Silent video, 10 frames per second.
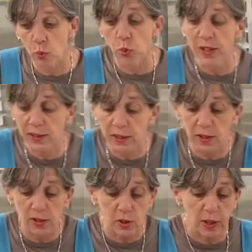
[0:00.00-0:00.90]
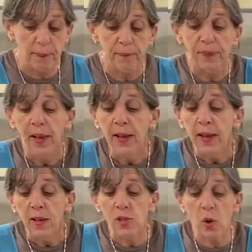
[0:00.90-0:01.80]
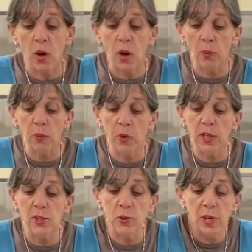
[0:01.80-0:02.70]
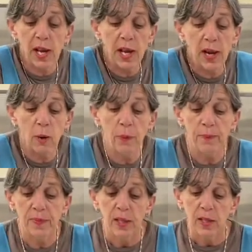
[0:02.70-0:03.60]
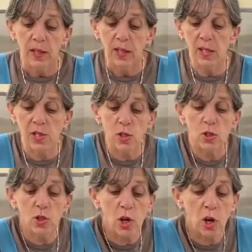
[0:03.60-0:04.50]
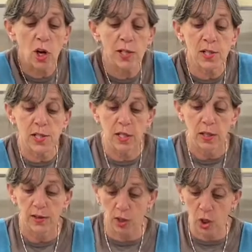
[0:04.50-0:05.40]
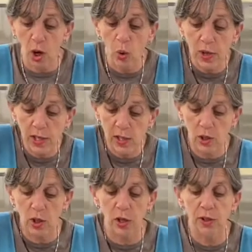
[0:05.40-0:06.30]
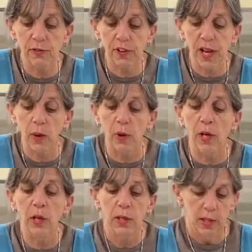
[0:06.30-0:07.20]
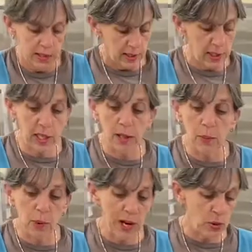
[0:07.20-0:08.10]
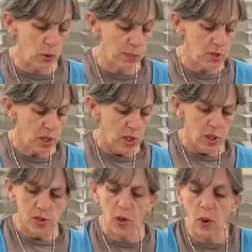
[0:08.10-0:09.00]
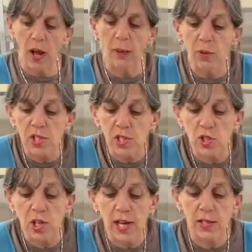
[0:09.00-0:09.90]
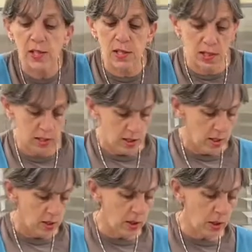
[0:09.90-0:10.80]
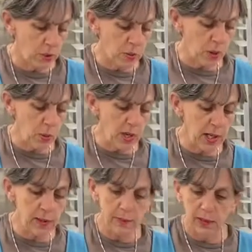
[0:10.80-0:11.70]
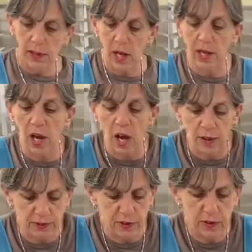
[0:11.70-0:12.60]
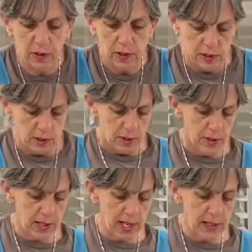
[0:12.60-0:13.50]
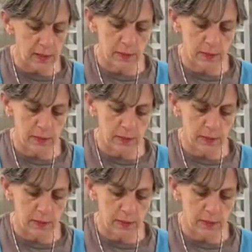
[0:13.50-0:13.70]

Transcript: really gonna do it. So all we want to do now is toss the coated cauliflower in the breadcrumbs. So I would suggest, throw in enough that